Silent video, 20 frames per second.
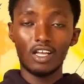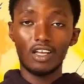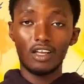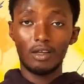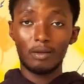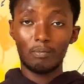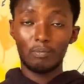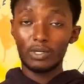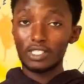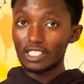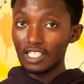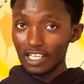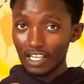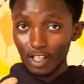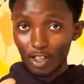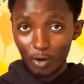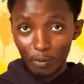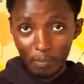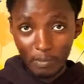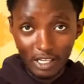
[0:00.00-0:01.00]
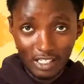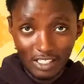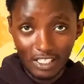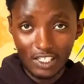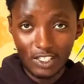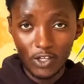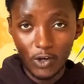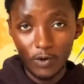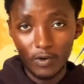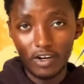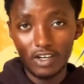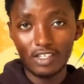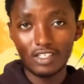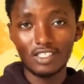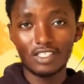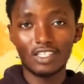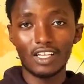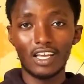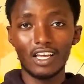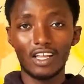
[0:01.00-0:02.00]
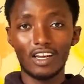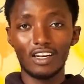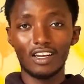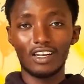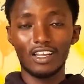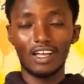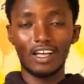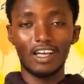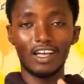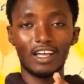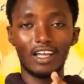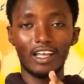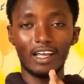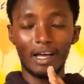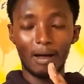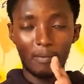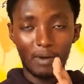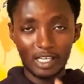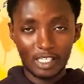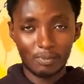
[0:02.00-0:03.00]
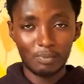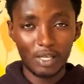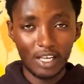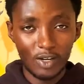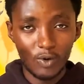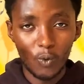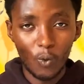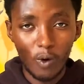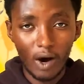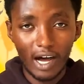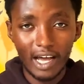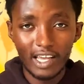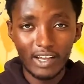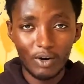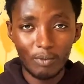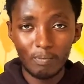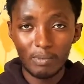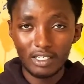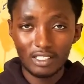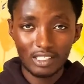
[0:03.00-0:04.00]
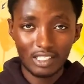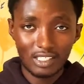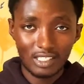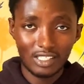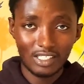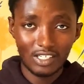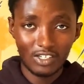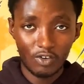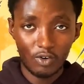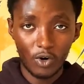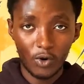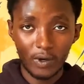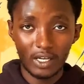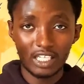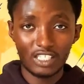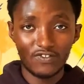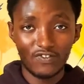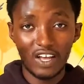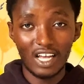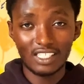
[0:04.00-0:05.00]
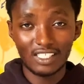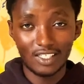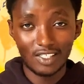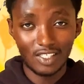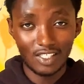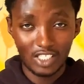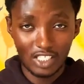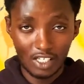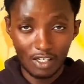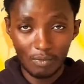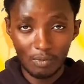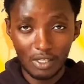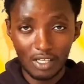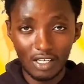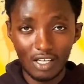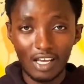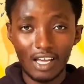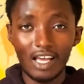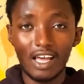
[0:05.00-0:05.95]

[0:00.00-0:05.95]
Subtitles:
in particular business owners, and I'm going to explain why your business isn't growing as fast as it should be.